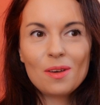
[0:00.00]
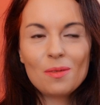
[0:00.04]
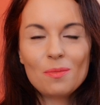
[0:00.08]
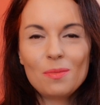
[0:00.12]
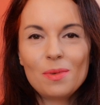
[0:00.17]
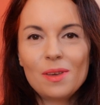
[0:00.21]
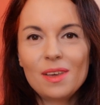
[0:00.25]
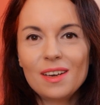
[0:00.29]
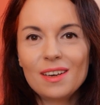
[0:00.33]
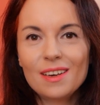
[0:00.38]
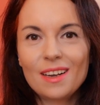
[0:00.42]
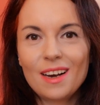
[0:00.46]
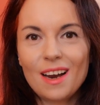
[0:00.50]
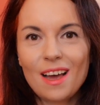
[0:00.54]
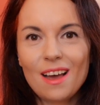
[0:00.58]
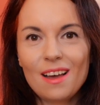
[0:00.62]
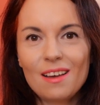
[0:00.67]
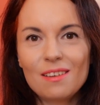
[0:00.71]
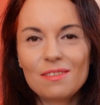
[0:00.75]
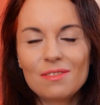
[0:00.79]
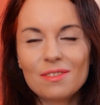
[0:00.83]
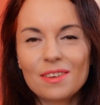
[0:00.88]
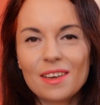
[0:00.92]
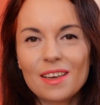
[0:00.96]
Being
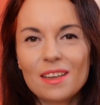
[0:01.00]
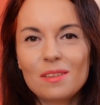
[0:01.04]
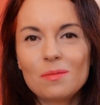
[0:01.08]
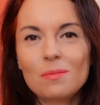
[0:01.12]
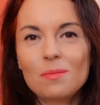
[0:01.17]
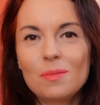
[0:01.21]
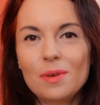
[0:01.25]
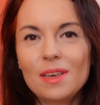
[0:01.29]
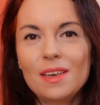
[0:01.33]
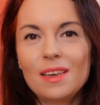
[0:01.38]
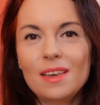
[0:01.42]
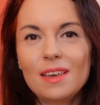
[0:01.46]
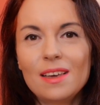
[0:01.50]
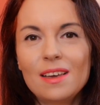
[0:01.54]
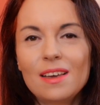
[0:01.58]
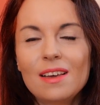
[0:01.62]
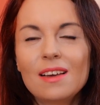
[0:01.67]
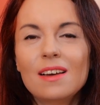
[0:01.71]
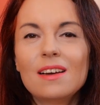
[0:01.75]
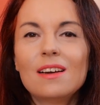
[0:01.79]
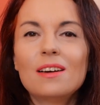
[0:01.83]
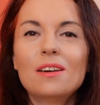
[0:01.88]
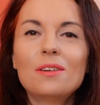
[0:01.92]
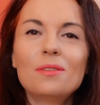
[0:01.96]
alive can be
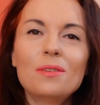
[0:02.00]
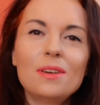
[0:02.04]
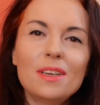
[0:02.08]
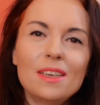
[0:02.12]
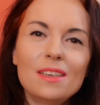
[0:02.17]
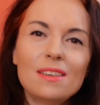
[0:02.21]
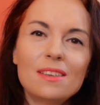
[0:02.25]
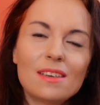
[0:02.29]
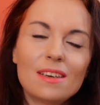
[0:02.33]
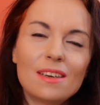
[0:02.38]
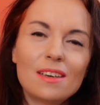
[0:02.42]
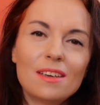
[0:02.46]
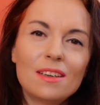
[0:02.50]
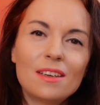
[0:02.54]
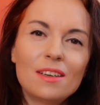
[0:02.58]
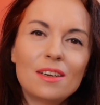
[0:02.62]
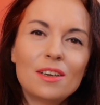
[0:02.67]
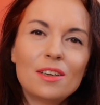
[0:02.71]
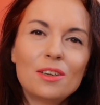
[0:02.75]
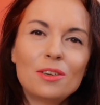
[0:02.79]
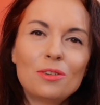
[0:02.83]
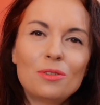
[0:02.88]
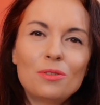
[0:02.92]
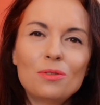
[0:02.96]
a reason
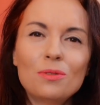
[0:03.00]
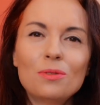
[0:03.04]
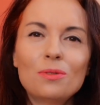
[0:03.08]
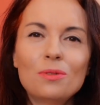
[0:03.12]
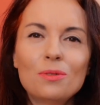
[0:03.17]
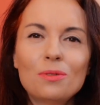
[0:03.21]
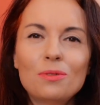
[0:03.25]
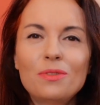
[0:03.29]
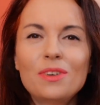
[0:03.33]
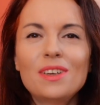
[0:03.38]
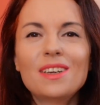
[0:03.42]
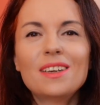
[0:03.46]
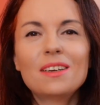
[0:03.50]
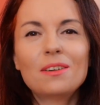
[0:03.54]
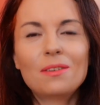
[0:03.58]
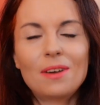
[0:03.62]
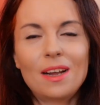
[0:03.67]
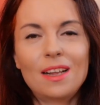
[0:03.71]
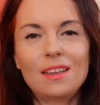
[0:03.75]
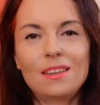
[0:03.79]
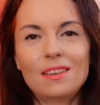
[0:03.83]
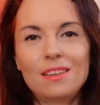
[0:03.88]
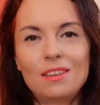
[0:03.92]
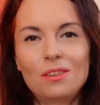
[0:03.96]
to feel
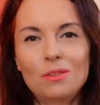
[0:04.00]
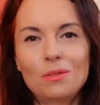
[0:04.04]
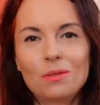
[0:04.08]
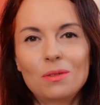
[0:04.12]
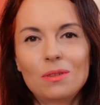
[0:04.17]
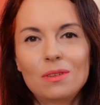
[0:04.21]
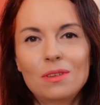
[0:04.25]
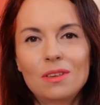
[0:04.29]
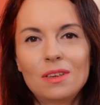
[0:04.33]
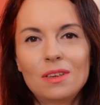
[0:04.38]
gratitude.